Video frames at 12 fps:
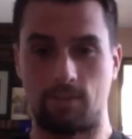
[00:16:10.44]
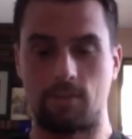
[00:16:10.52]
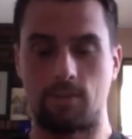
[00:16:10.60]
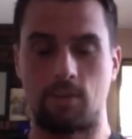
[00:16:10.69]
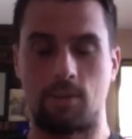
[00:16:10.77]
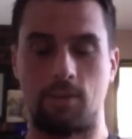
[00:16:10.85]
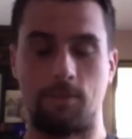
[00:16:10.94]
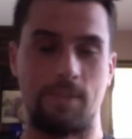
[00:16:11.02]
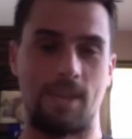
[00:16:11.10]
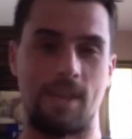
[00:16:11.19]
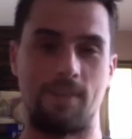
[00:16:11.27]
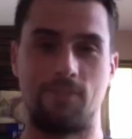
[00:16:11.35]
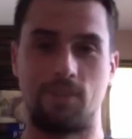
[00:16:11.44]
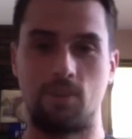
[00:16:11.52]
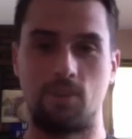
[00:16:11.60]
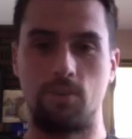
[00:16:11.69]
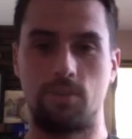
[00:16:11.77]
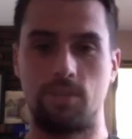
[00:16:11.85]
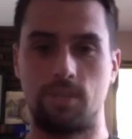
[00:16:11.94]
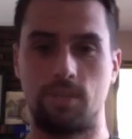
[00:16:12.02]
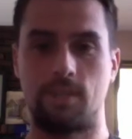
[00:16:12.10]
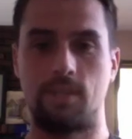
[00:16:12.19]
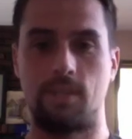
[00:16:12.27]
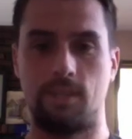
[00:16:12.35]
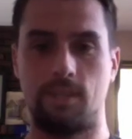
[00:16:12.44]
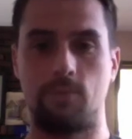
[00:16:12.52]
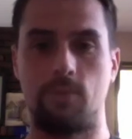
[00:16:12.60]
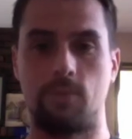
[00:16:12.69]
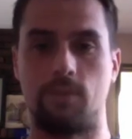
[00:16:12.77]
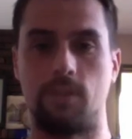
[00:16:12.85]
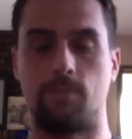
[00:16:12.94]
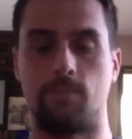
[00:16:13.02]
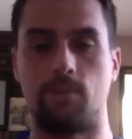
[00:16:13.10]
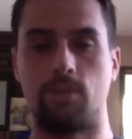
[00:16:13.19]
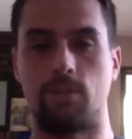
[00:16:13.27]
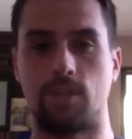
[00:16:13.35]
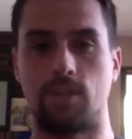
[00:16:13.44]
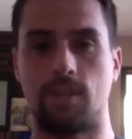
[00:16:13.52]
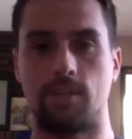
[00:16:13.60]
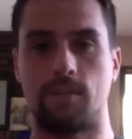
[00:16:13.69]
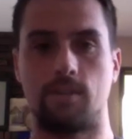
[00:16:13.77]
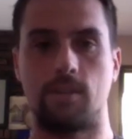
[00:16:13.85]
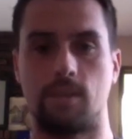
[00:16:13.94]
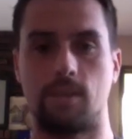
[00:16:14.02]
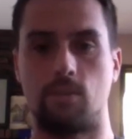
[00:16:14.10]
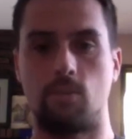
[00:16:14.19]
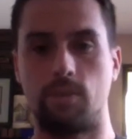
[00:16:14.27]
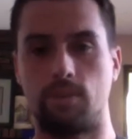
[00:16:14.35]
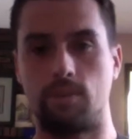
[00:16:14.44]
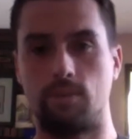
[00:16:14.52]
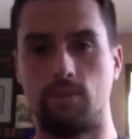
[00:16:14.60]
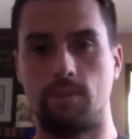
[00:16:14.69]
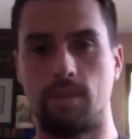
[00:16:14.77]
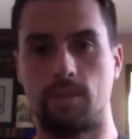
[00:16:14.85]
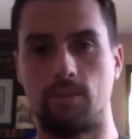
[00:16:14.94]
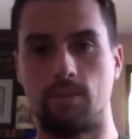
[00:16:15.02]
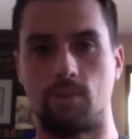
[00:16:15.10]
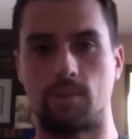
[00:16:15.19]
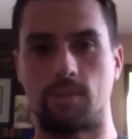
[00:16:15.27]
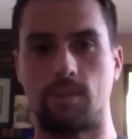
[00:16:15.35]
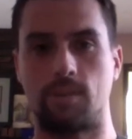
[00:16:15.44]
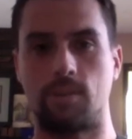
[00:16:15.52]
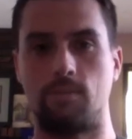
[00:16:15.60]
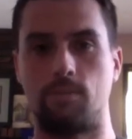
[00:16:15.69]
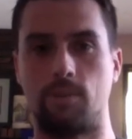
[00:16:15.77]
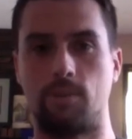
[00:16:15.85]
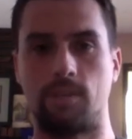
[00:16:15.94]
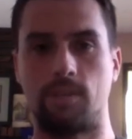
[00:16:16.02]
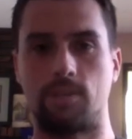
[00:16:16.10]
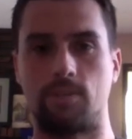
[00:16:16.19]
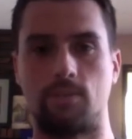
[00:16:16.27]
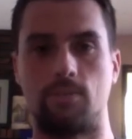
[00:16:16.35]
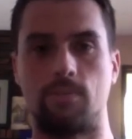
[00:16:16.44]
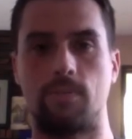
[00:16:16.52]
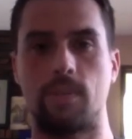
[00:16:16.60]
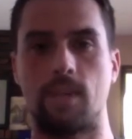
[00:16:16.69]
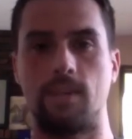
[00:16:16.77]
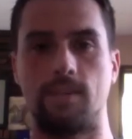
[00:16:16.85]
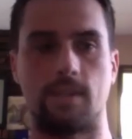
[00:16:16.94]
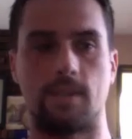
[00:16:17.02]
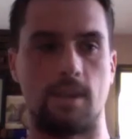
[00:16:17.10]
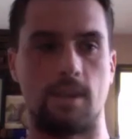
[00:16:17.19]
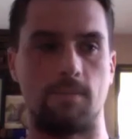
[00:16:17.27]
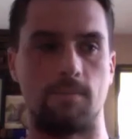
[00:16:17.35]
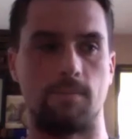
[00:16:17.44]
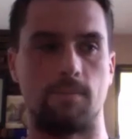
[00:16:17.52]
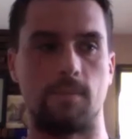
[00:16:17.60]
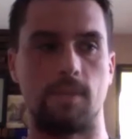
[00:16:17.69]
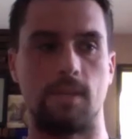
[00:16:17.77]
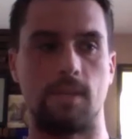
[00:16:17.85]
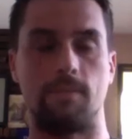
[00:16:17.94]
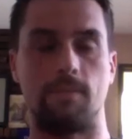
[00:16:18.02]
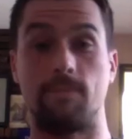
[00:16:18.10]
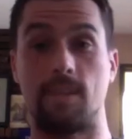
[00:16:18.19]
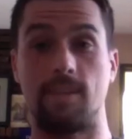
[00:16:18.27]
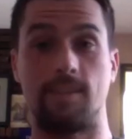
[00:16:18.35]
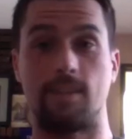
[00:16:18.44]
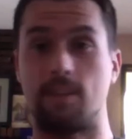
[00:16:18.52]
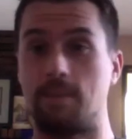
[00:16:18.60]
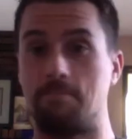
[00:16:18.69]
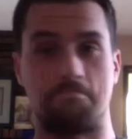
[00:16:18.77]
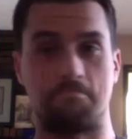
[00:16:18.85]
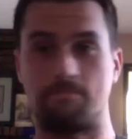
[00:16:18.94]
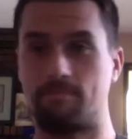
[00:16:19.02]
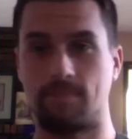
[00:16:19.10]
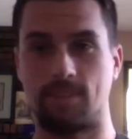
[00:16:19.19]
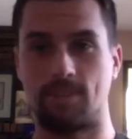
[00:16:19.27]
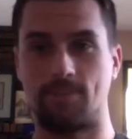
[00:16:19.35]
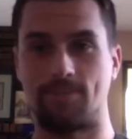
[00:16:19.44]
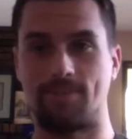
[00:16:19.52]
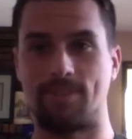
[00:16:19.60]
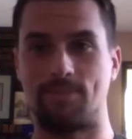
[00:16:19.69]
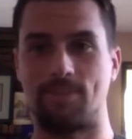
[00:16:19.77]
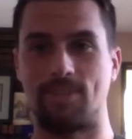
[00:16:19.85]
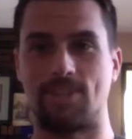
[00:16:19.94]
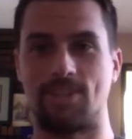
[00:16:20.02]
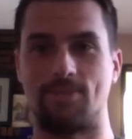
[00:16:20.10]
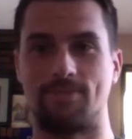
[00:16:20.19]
on behalf of the coaches and the league, we really appreciate what you're doing and the work that you put in. So anytime, you know, give me a shout.